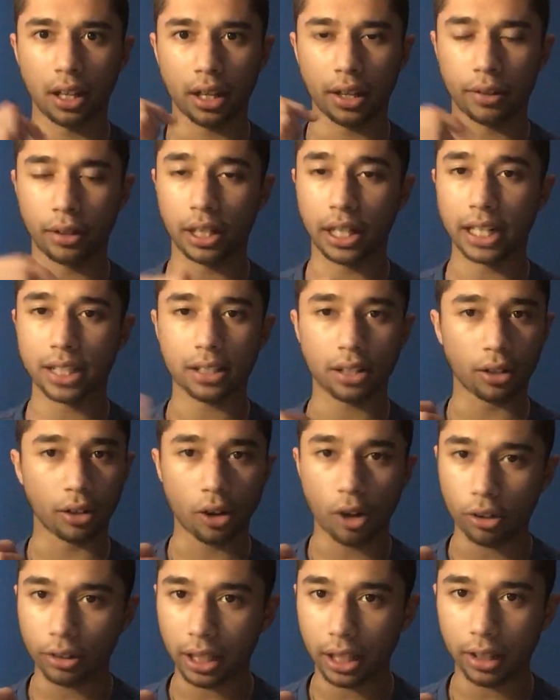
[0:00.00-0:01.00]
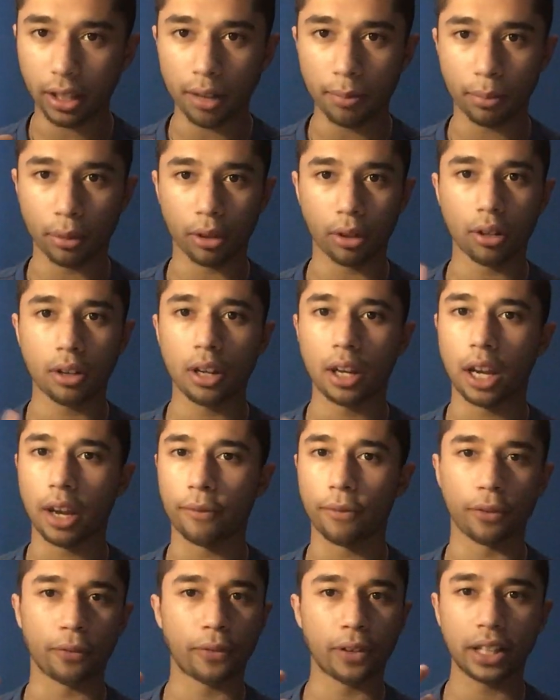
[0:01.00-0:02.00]
You guys can call that number if
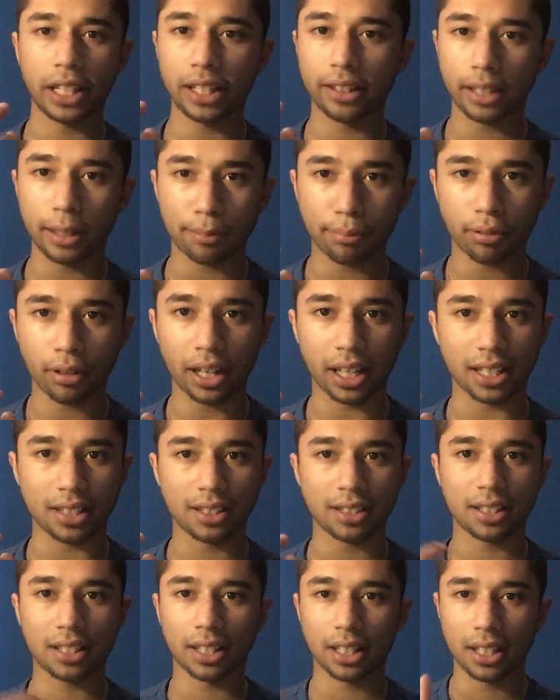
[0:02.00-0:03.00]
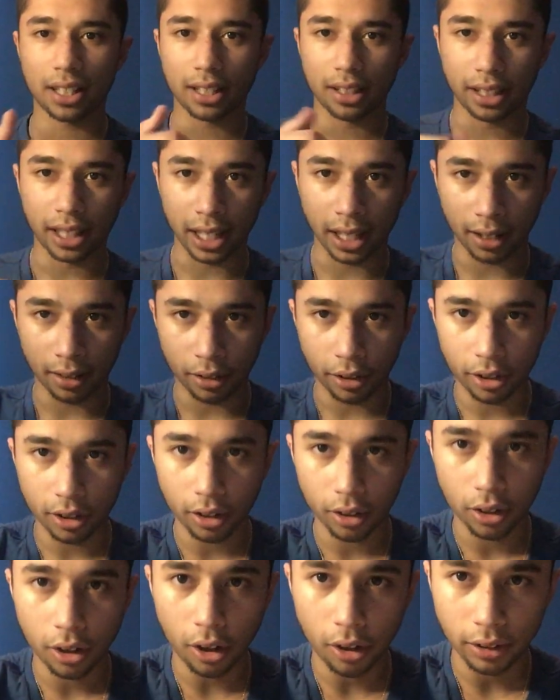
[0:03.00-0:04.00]
you're feeling depressed. Then you
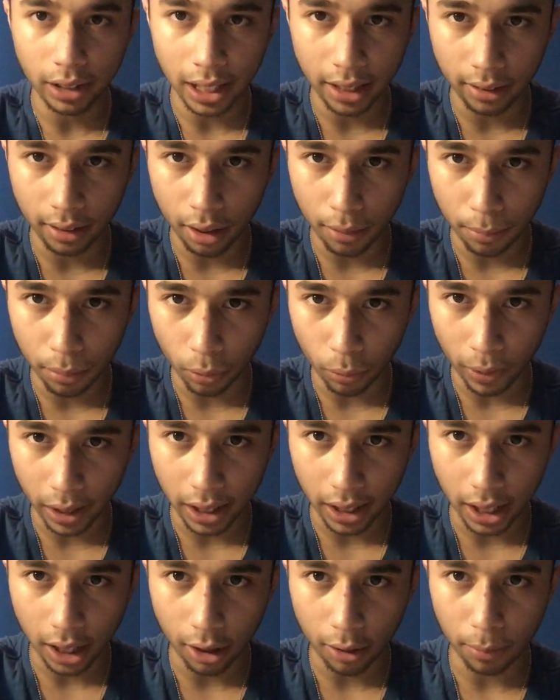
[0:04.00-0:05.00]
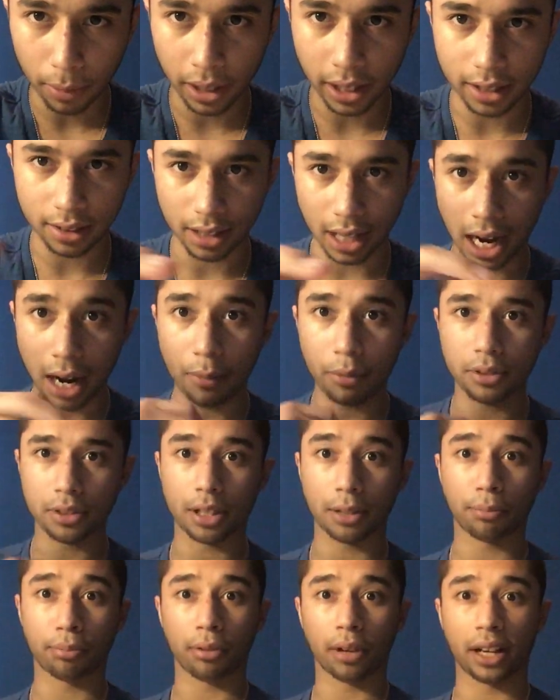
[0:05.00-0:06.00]
can call that number right now, because I was
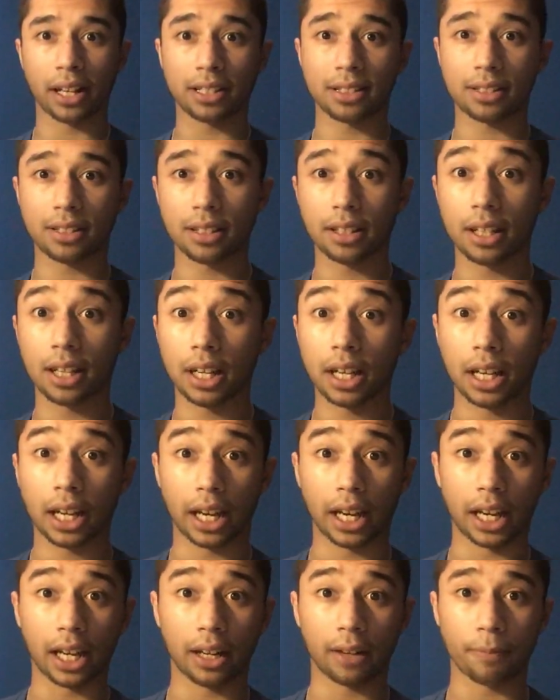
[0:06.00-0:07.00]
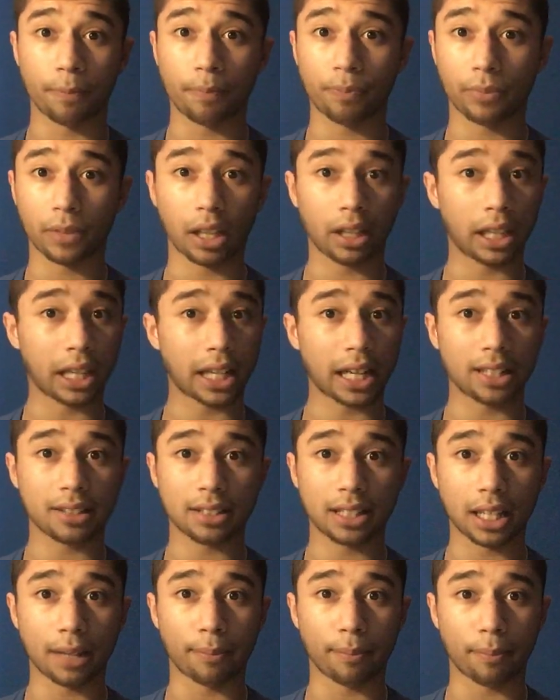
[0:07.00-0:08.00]
depressed, and like I
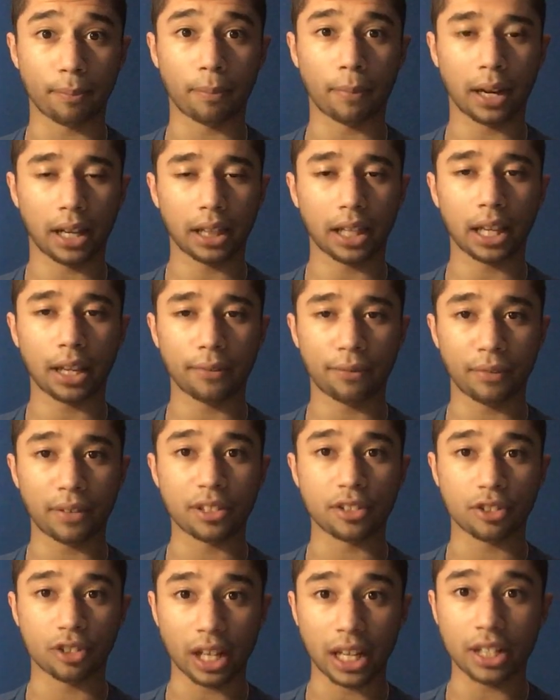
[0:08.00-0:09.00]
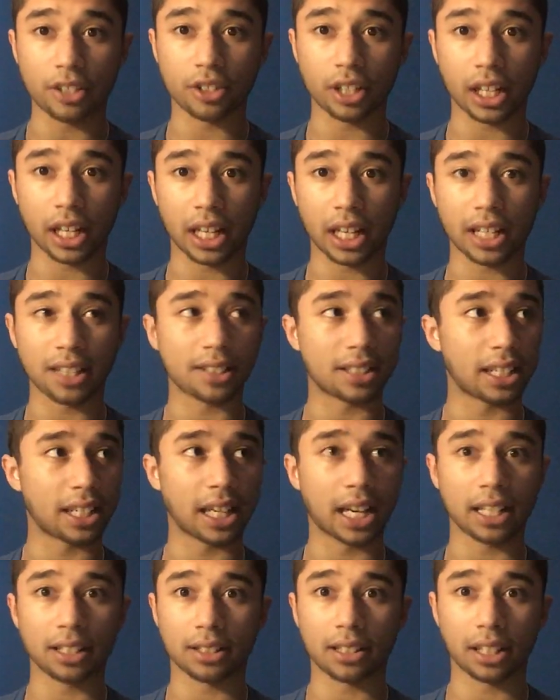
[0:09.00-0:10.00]
said, my life is changing, and has
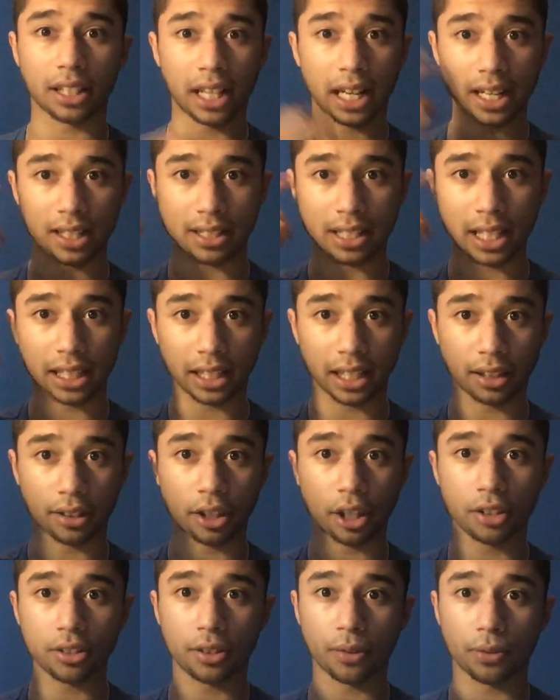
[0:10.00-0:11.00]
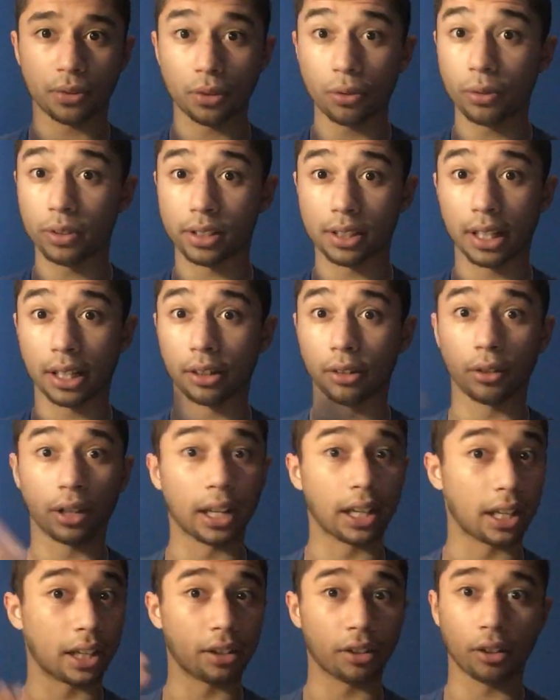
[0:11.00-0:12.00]
had the thoughts of suicidal,
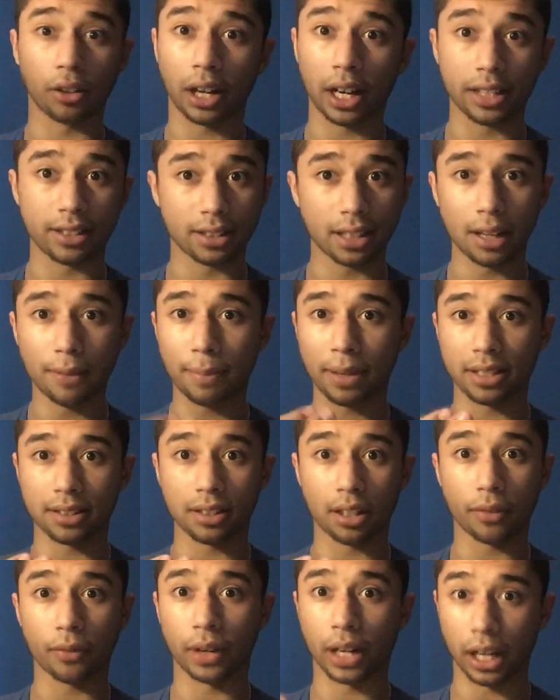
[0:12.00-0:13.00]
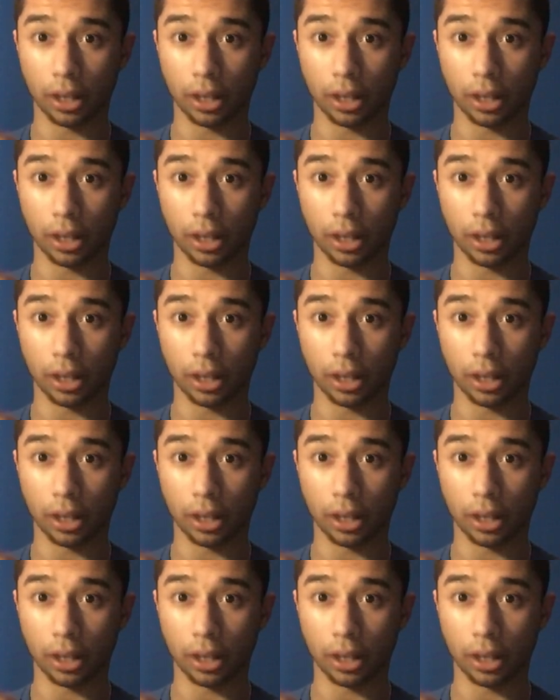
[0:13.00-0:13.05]
and I stopped myself and